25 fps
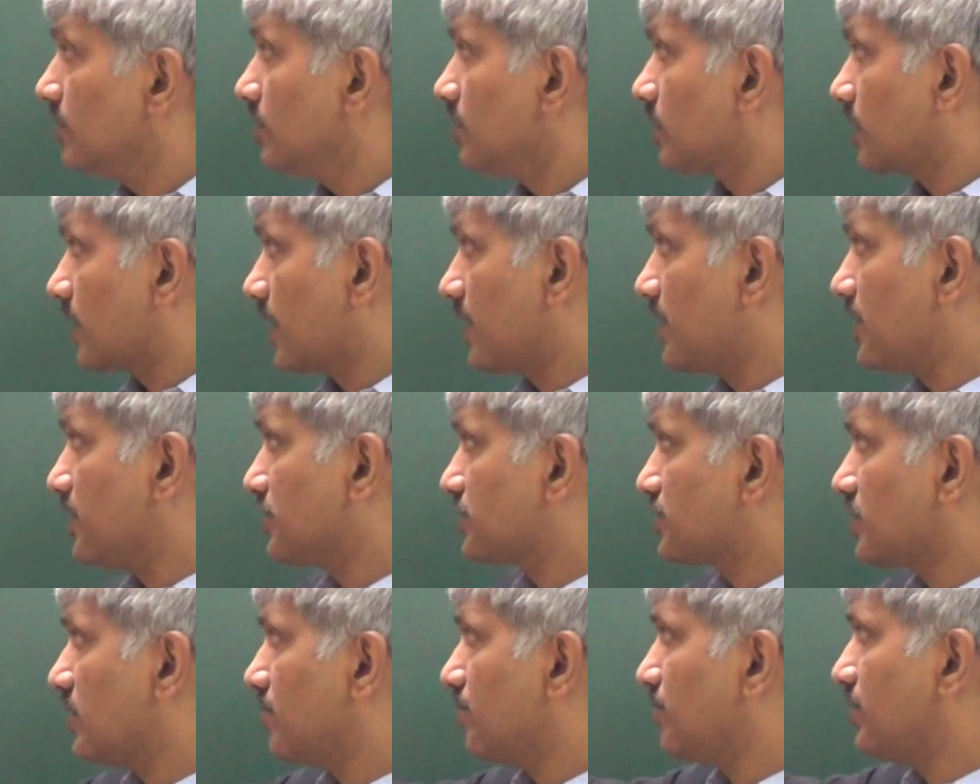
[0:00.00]

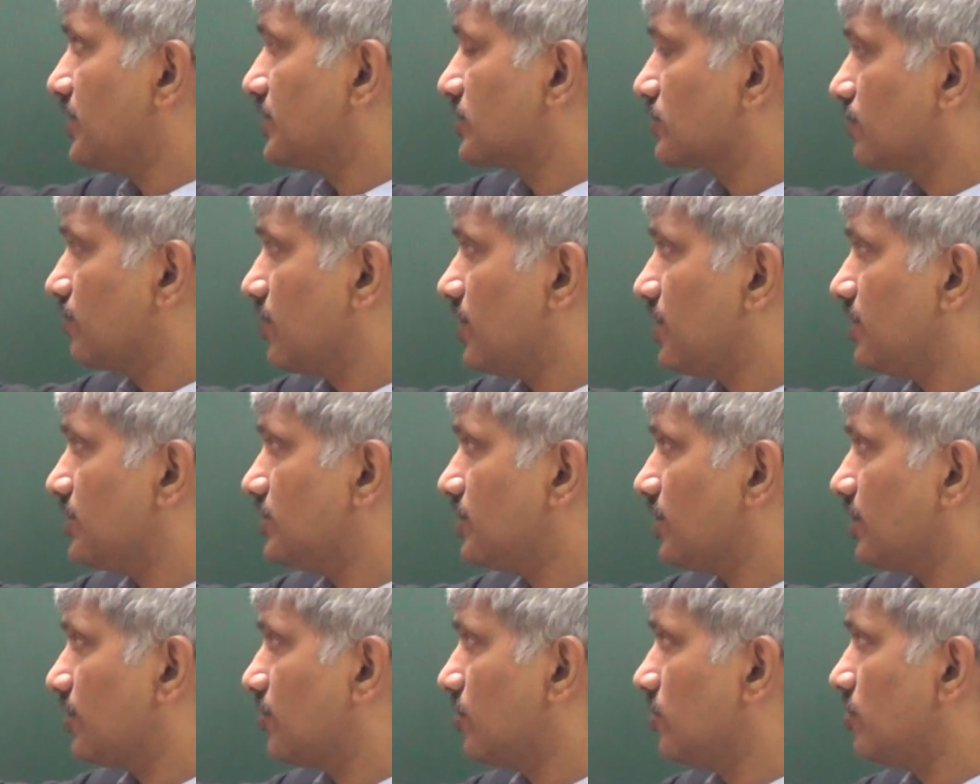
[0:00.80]
Condition b square
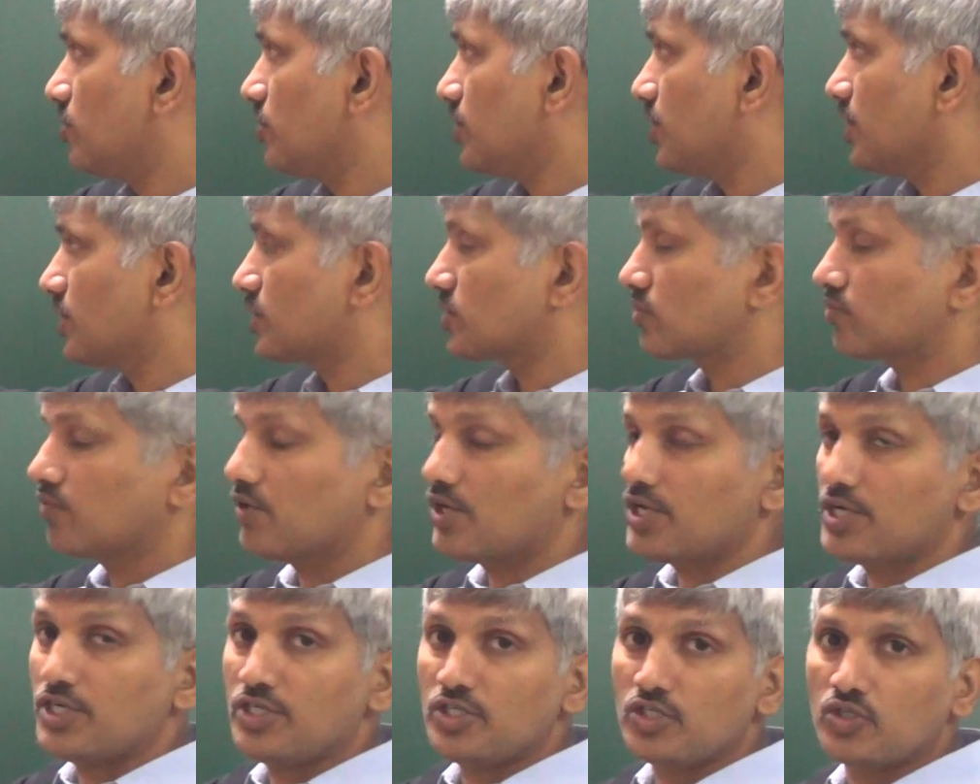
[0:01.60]
is equal to a
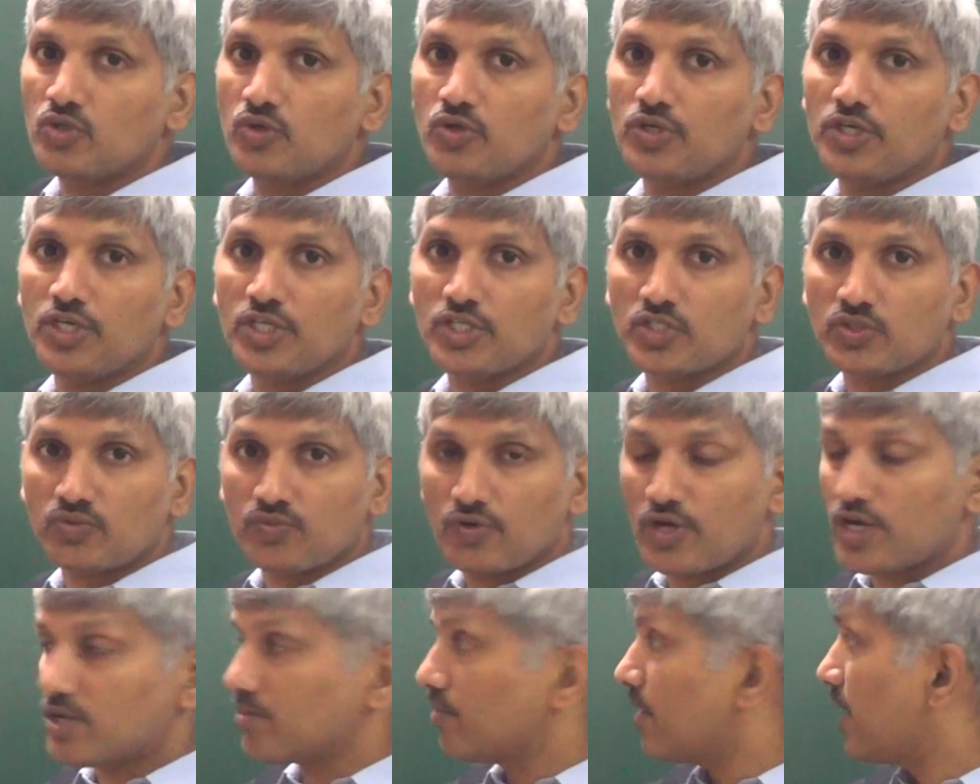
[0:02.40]
square into e
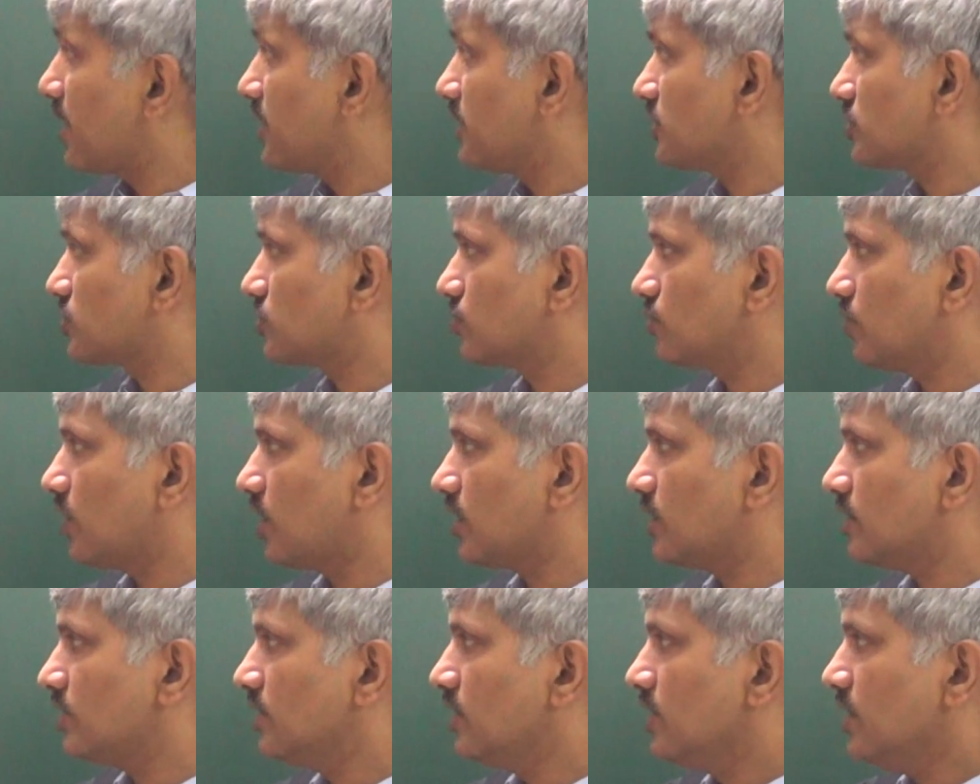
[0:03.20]
square minus
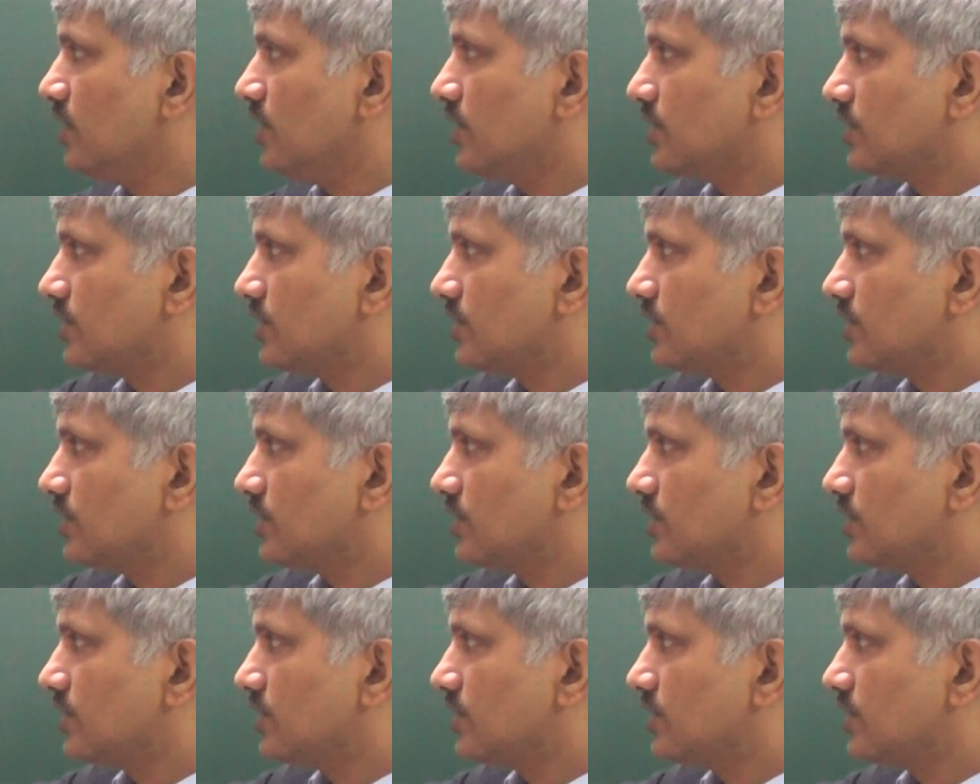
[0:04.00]
1.